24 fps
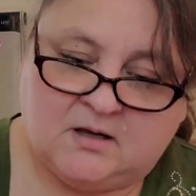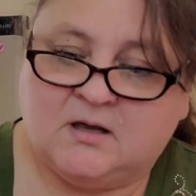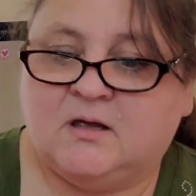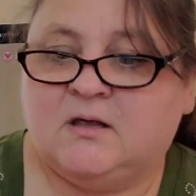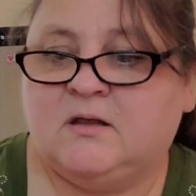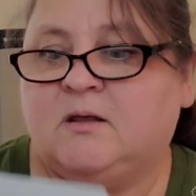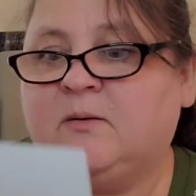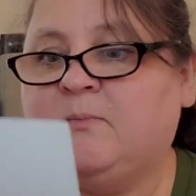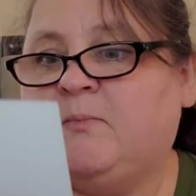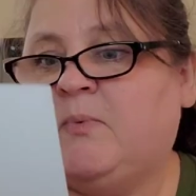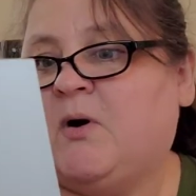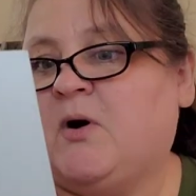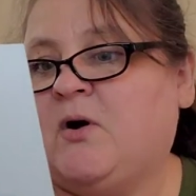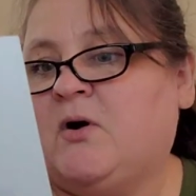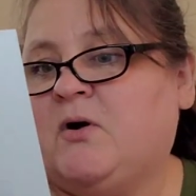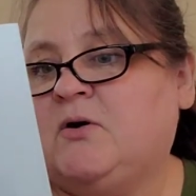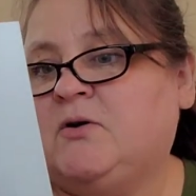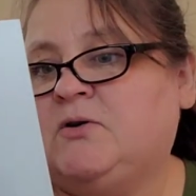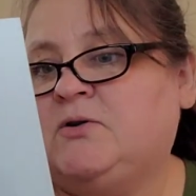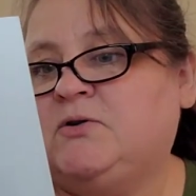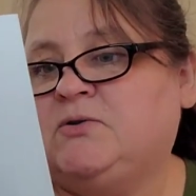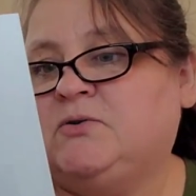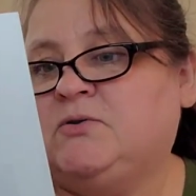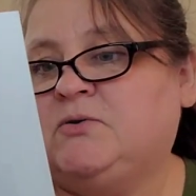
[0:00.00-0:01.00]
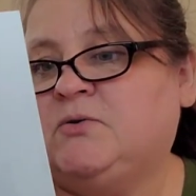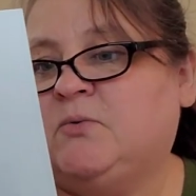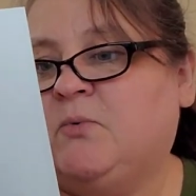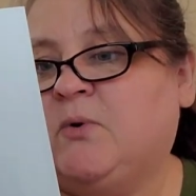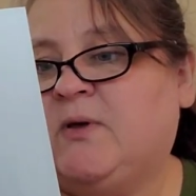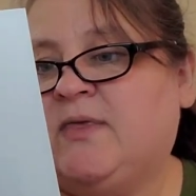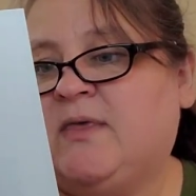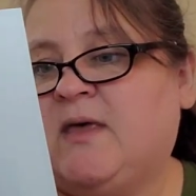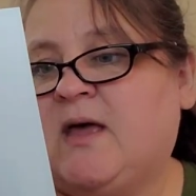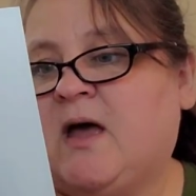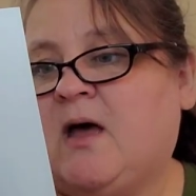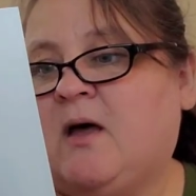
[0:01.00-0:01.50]
the birds
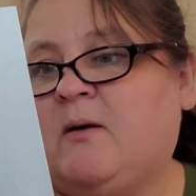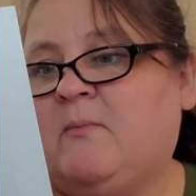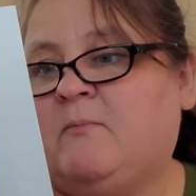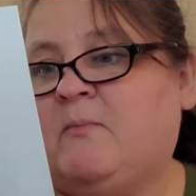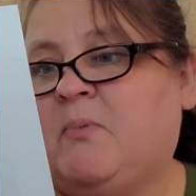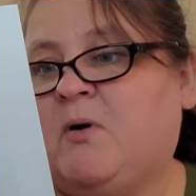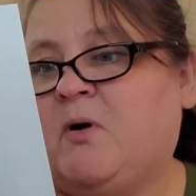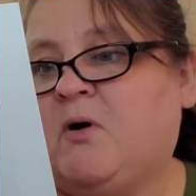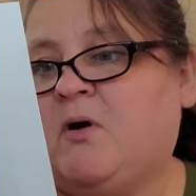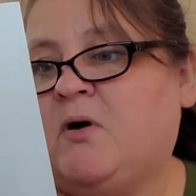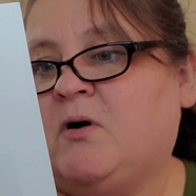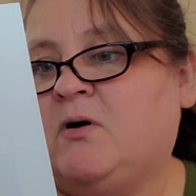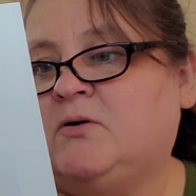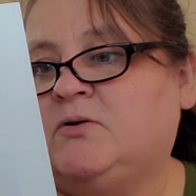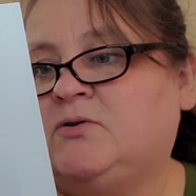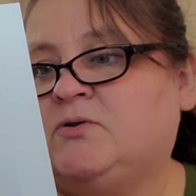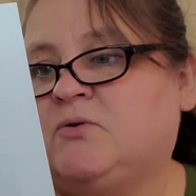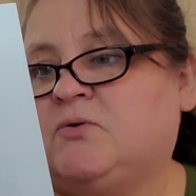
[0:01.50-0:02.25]
without barns